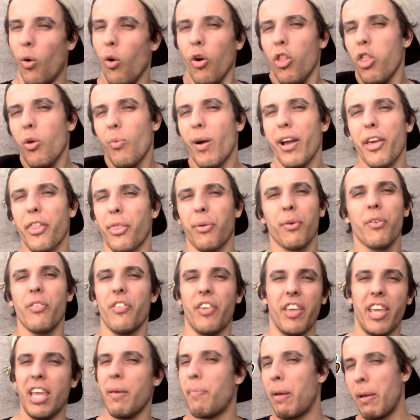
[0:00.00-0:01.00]
All the way through
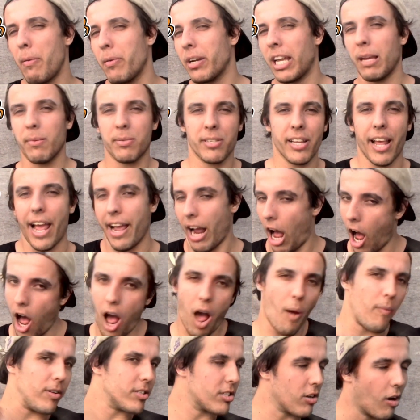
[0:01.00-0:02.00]
the year, people keep saying,
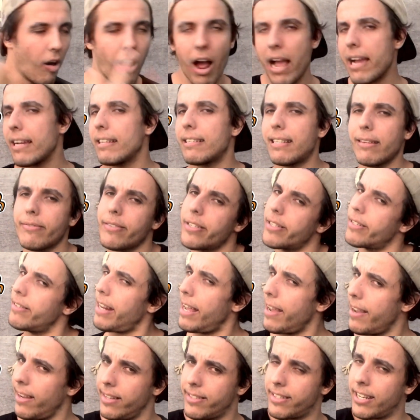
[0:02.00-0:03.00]
but Tigers, they're a
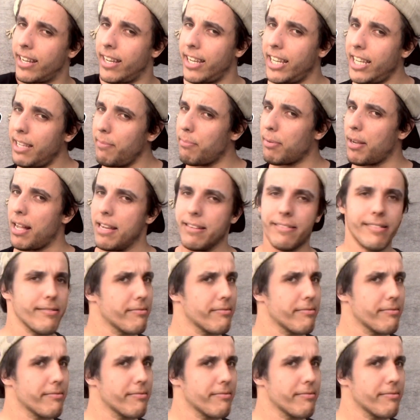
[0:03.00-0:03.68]
sneaky team, Blaze.